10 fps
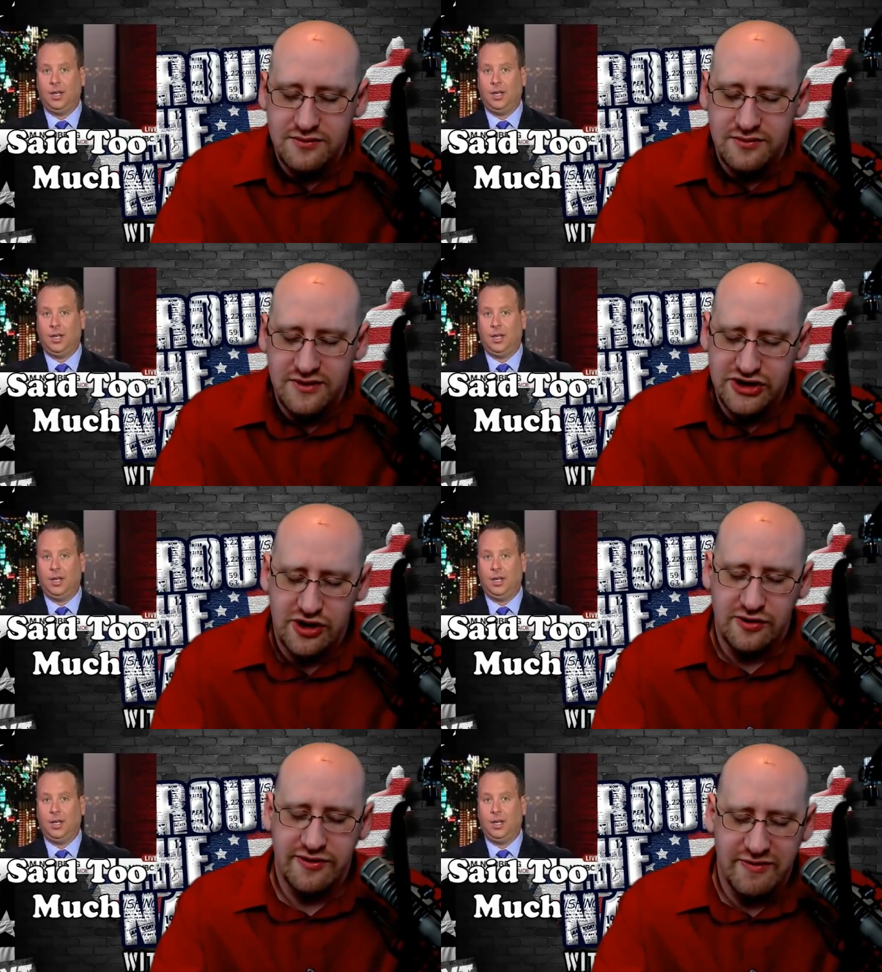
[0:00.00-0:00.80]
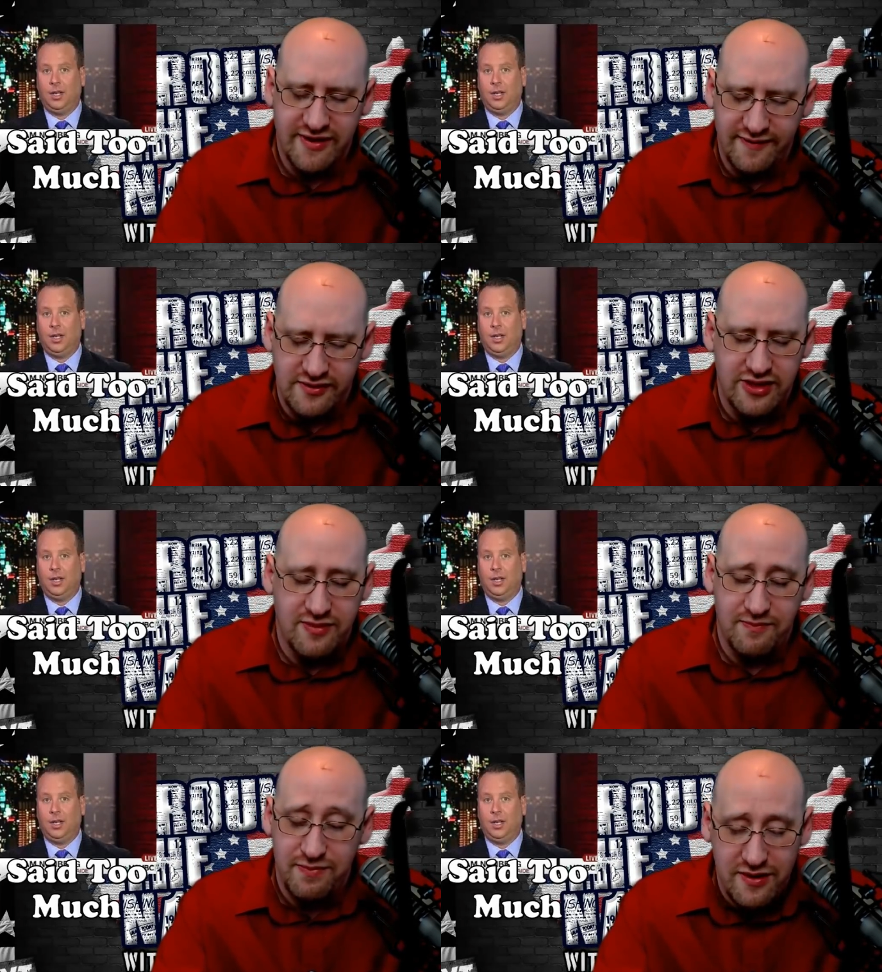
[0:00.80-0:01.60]
Speaker 1: this show, specifically The
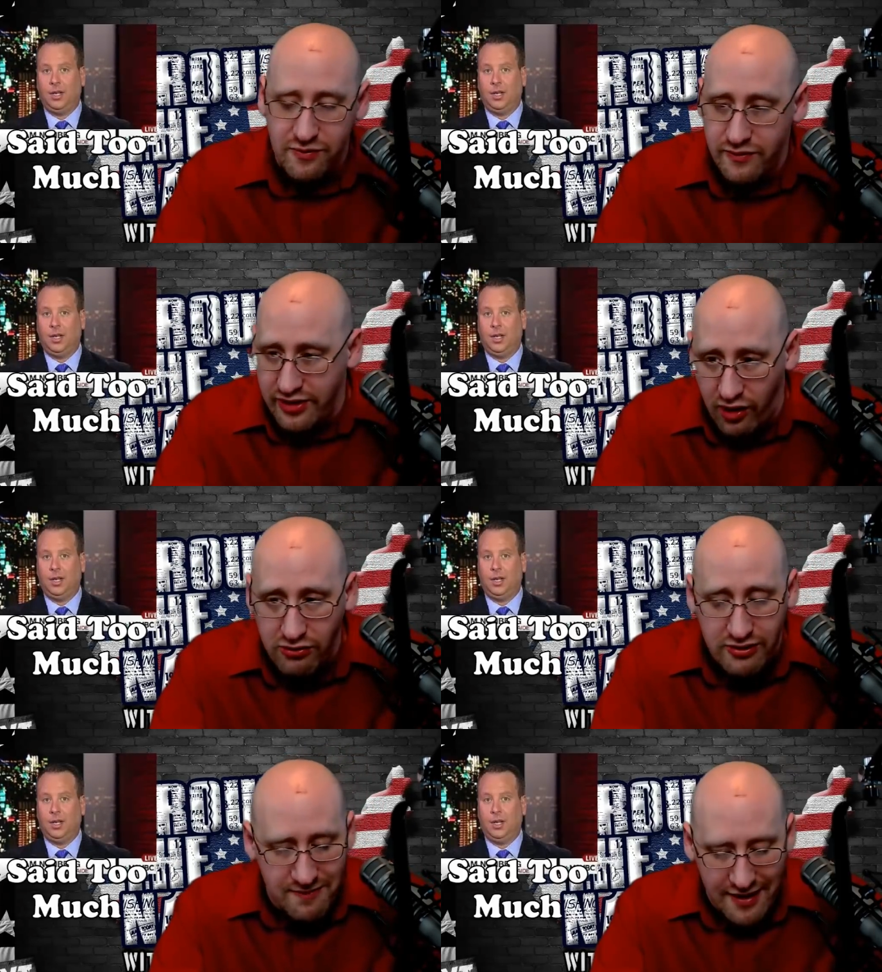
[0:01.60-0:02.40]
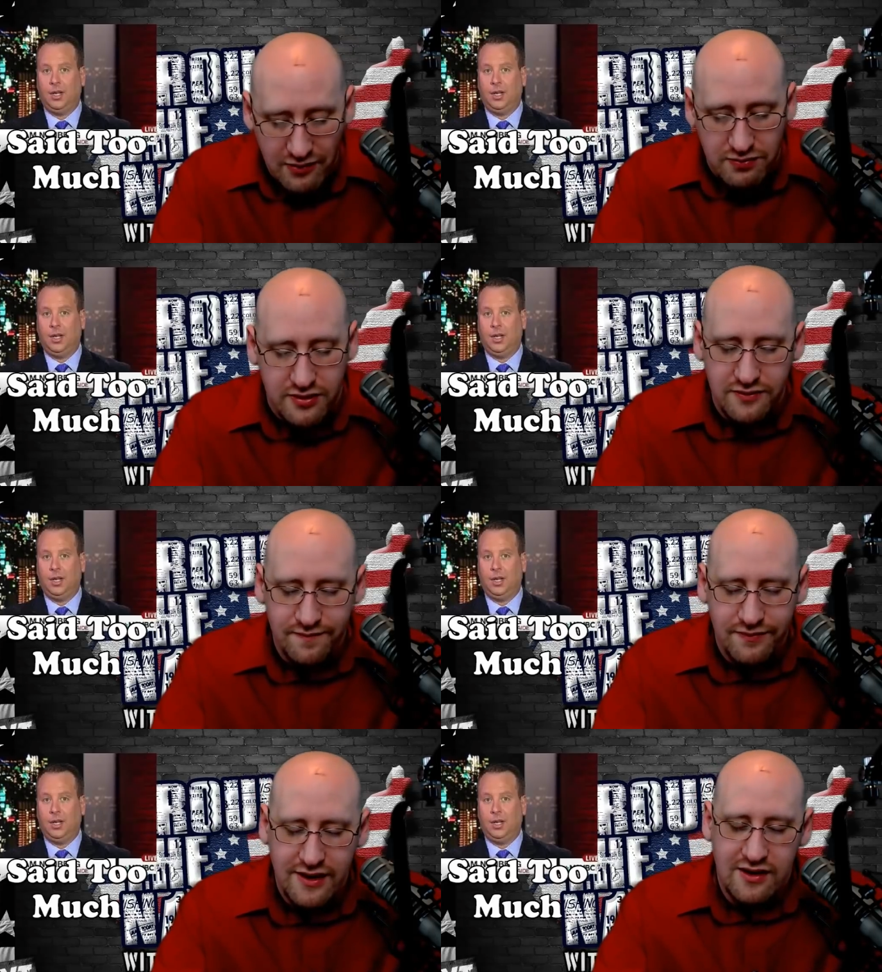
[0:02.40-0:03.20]
Beat with Ari Melber,
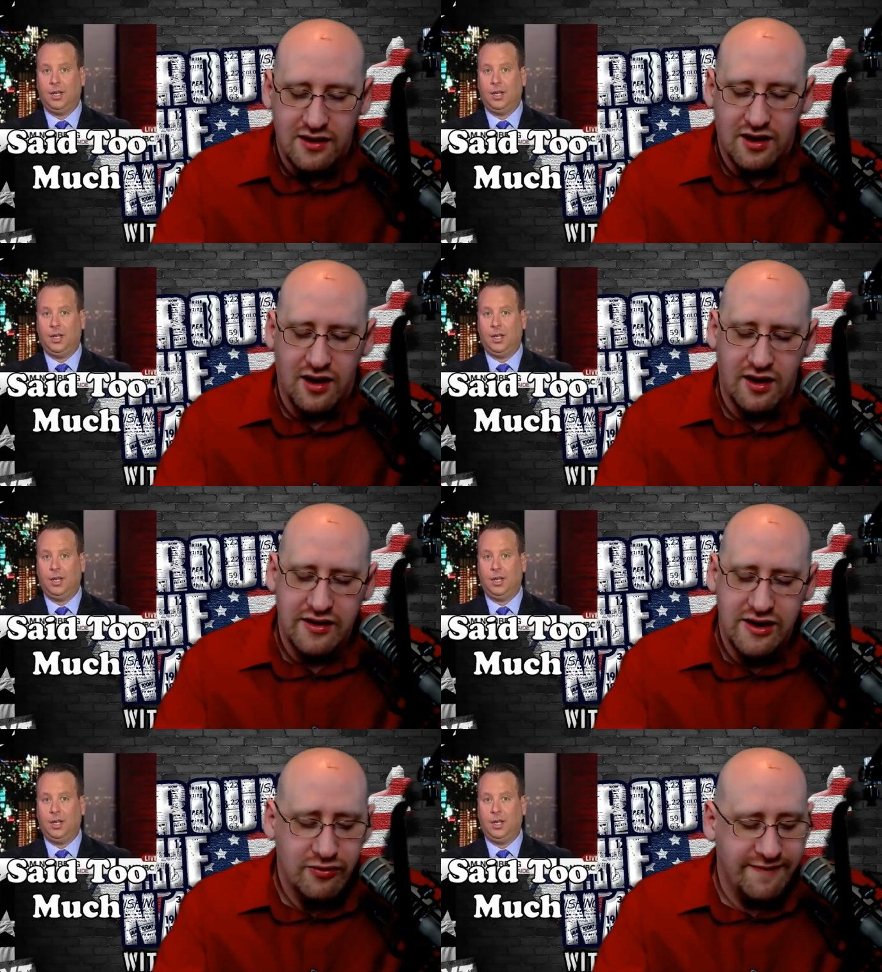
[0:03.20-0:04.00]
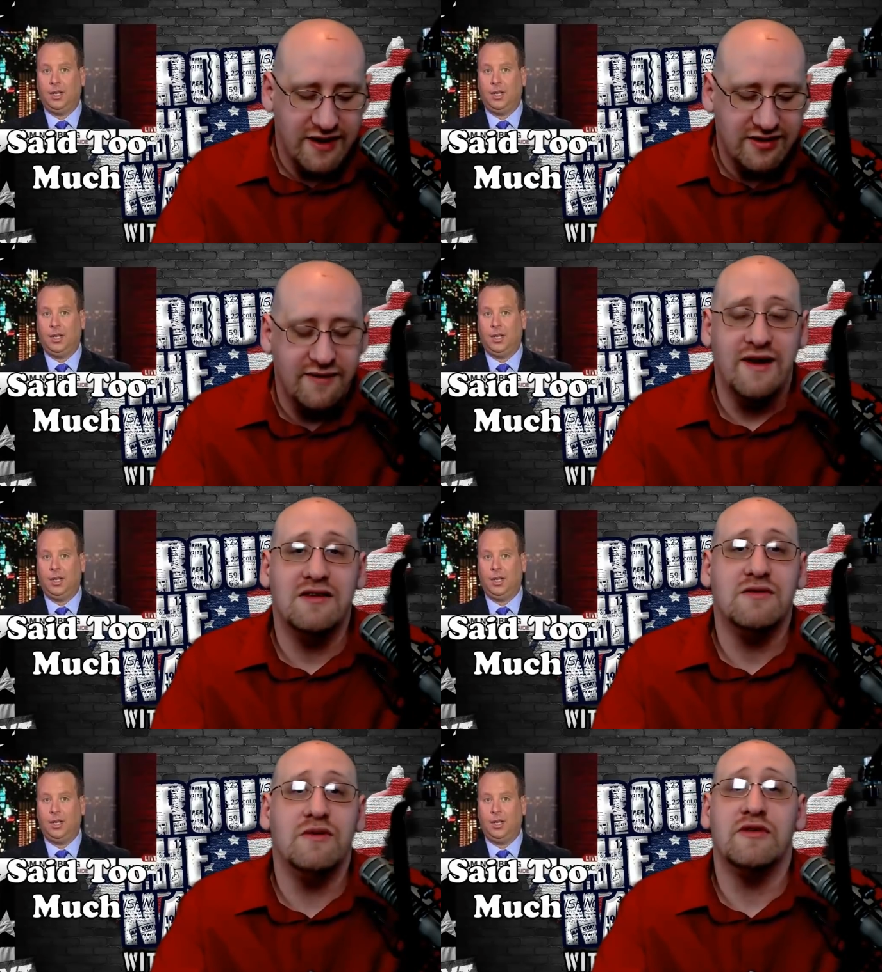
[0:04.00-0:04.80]
uh, he was
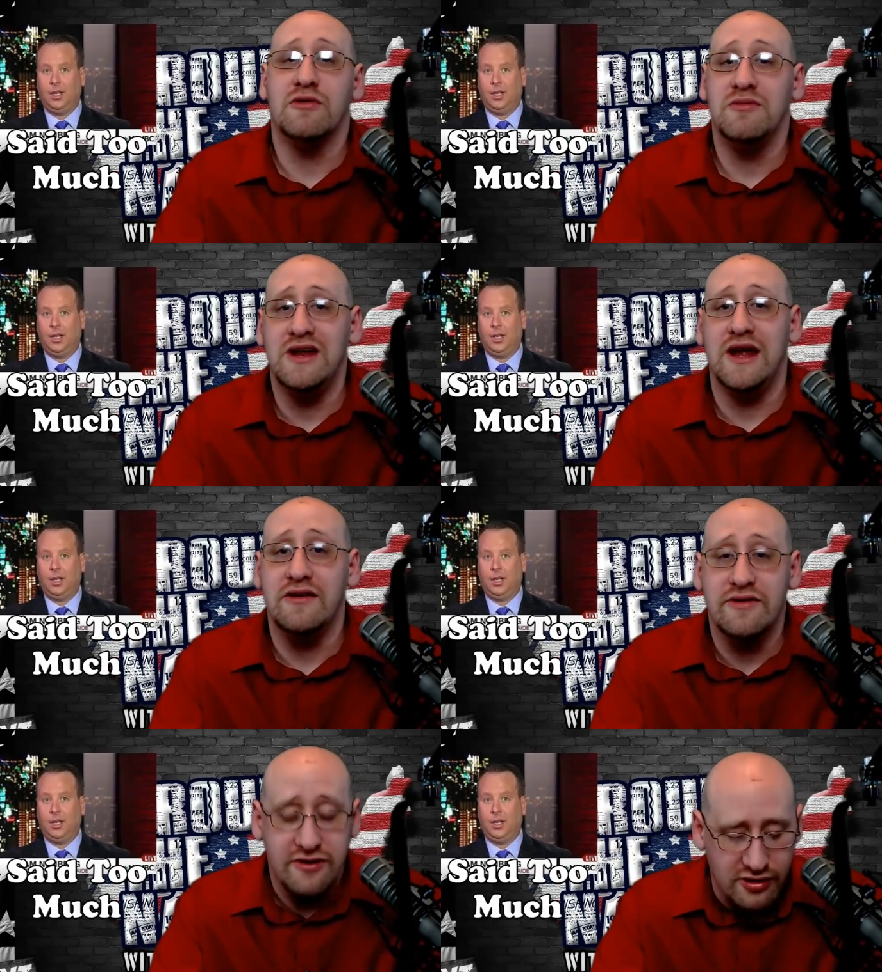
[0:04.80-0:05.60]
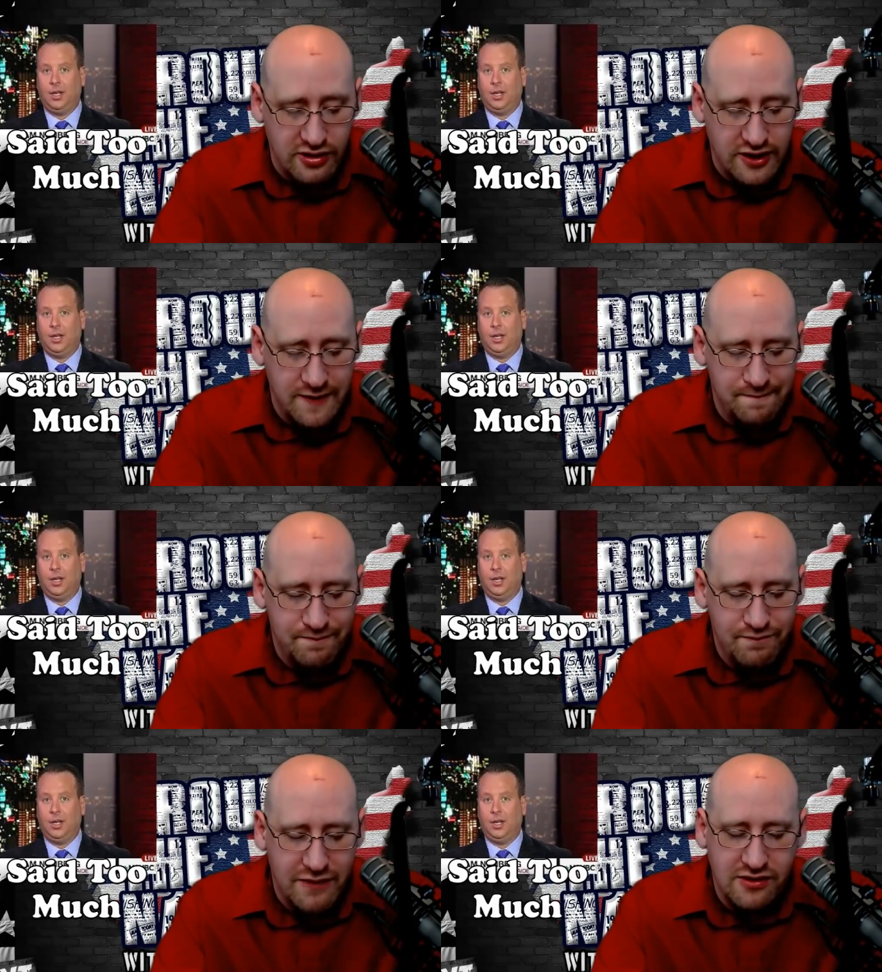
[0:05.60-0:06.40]
face-to-face with Stormy Daniels' attorney,
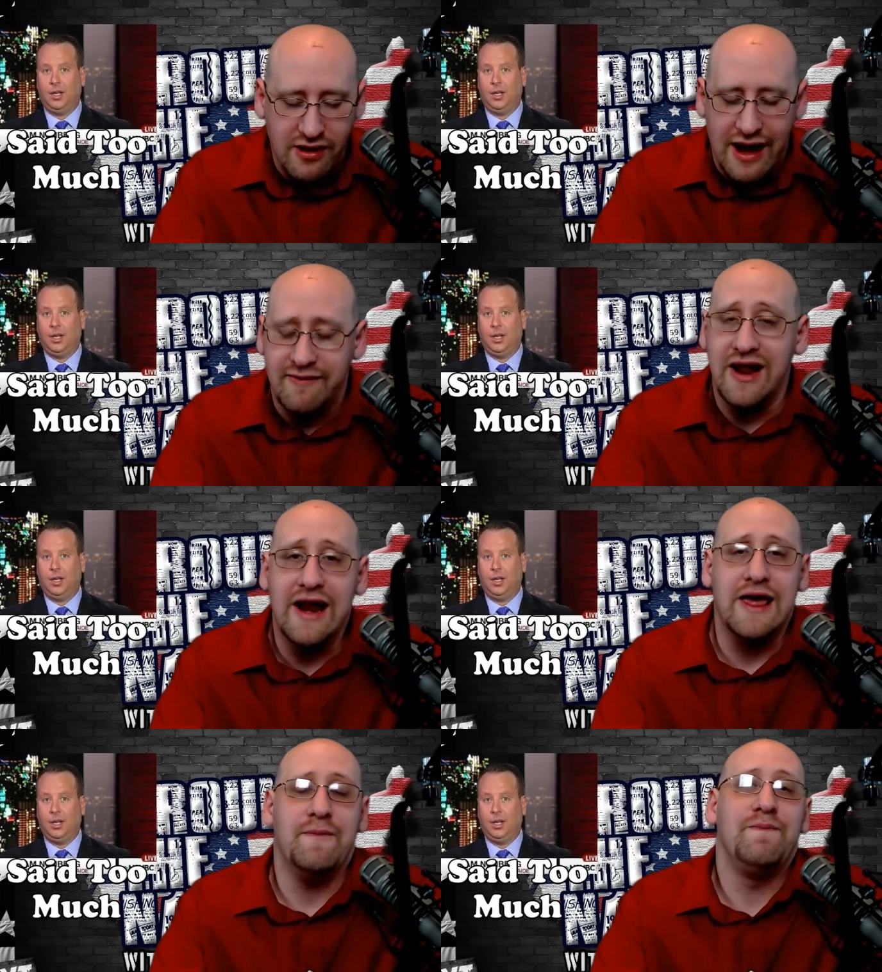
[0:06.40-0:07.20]
Michael Avenetti.